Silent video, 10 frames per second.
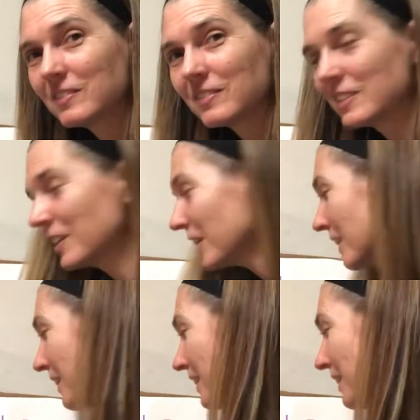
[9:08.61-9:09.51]
Good.
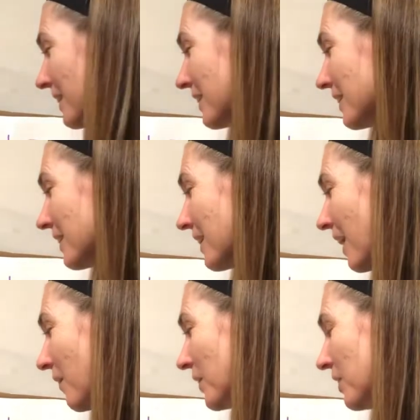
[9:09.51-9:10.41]

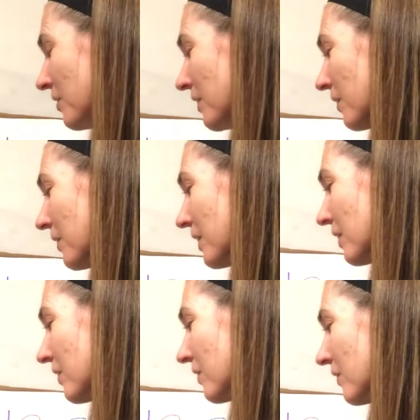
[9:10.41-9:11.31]
I'm going to do that with
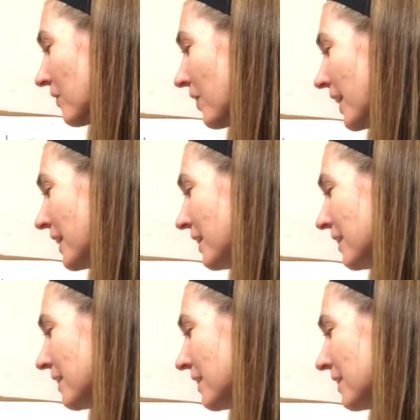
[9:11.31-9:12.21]
you. 1,
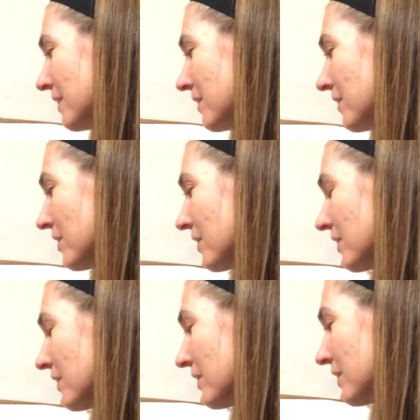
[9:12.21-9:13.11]

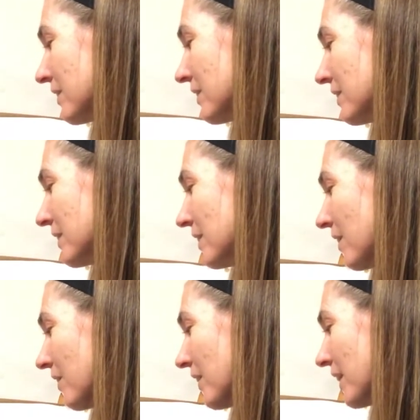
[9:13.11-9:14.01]
2,
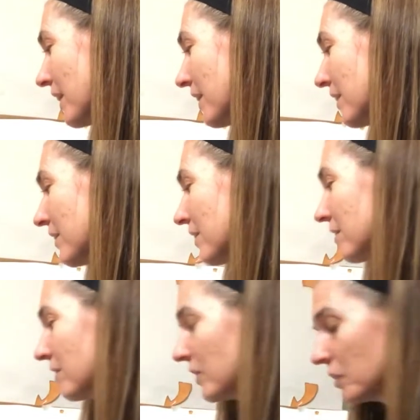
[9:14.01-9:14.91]
3,
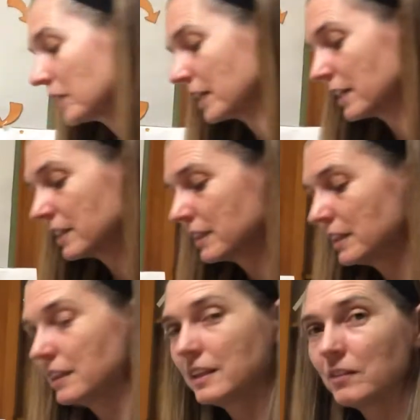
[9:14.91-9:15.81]
4.
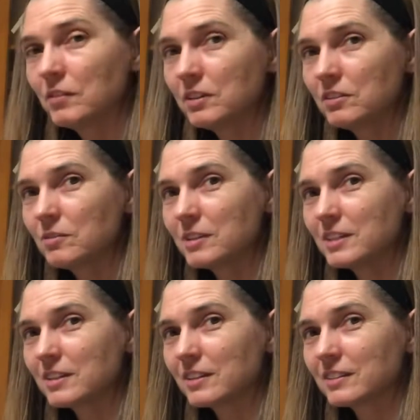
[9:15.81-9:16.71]
Then what did we
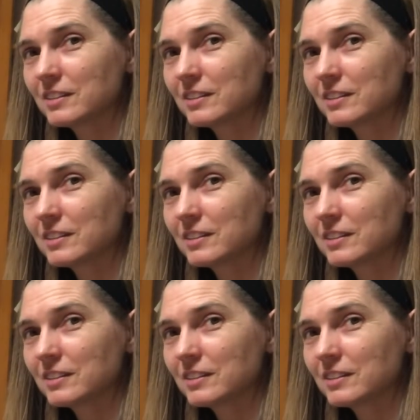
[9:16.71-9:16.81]
do?